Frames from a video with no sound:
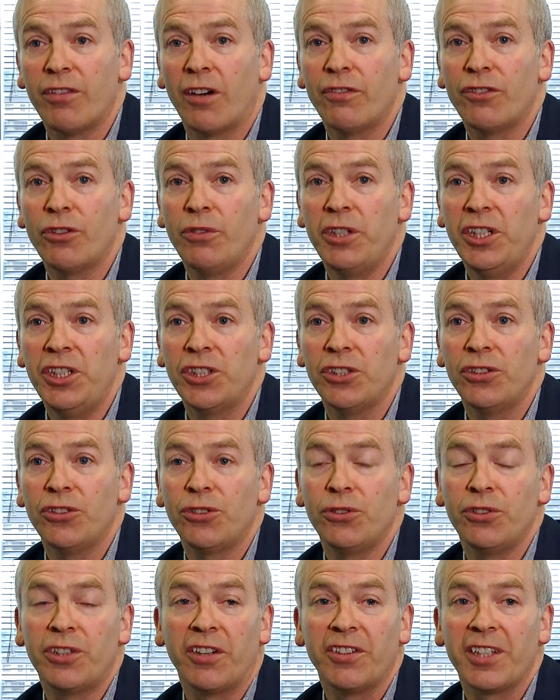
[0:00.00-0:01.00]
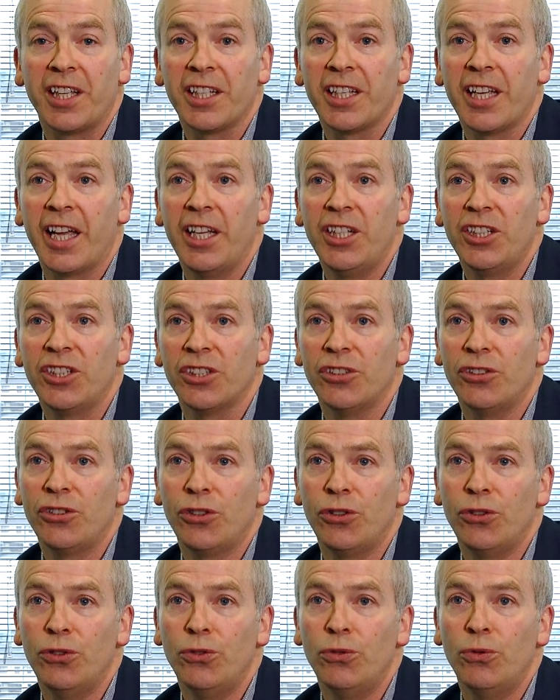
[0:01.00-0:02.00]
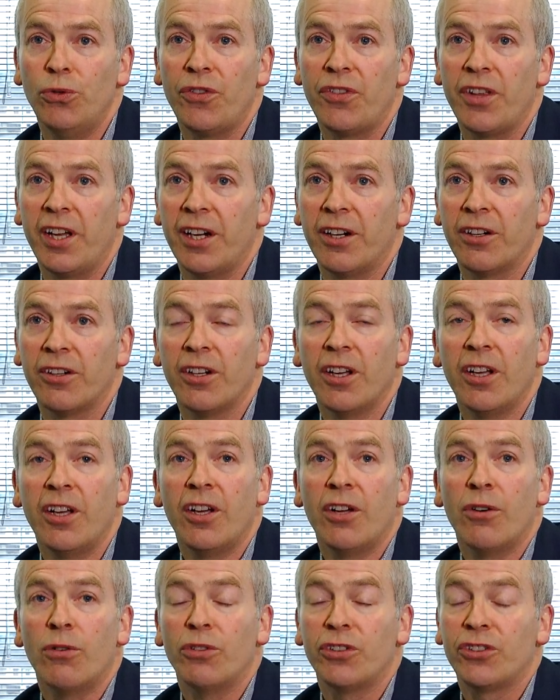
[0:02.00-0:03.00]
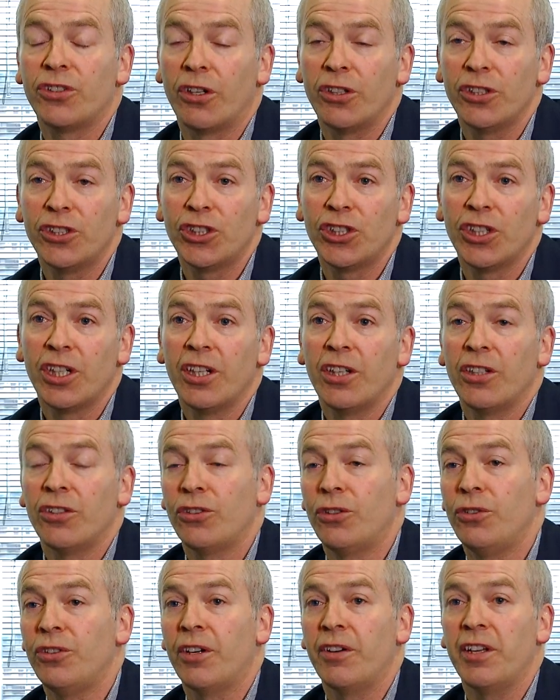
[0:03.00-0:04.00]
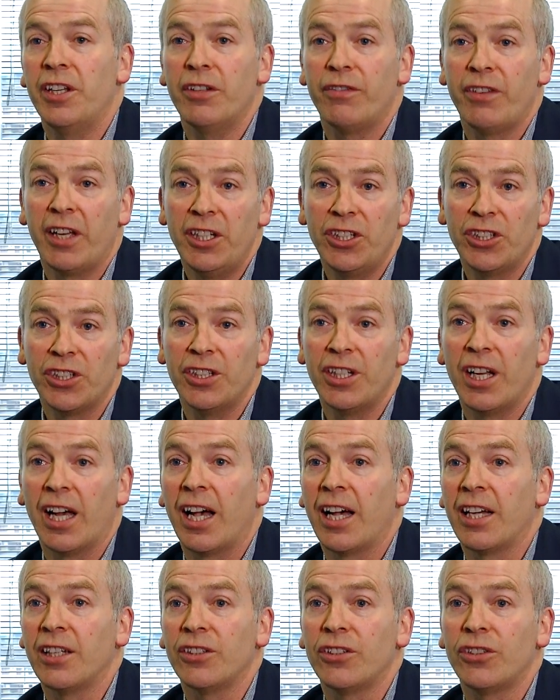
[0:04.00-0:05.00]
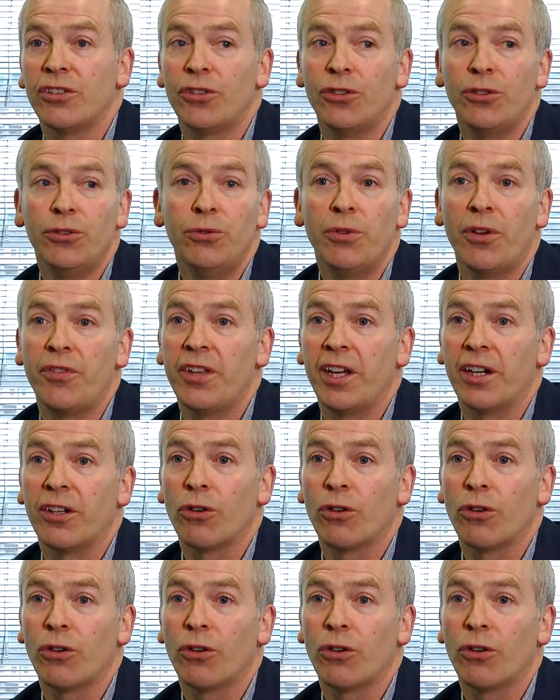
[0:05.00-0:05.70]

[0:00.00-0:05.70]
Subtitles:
of the region through their dedication to their research, to their innovation and to their